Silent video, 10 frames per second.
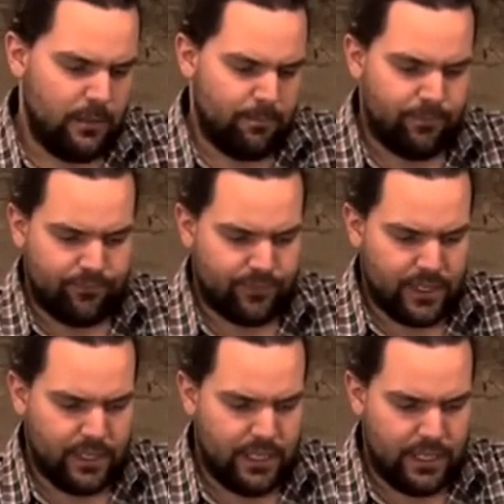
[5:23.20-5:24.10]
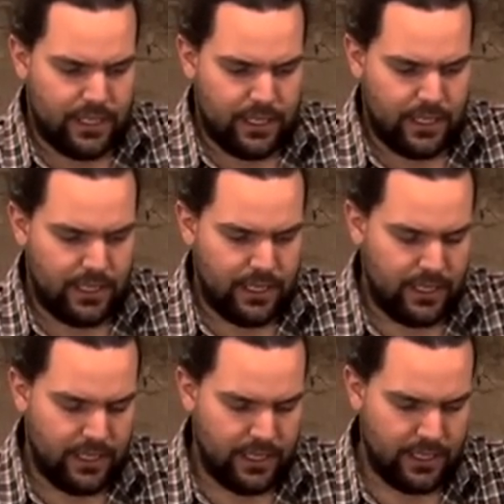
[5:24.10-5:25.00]

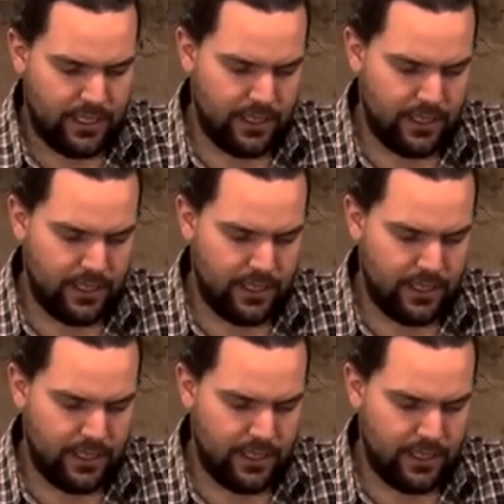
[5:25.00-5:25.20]
(no one is talking)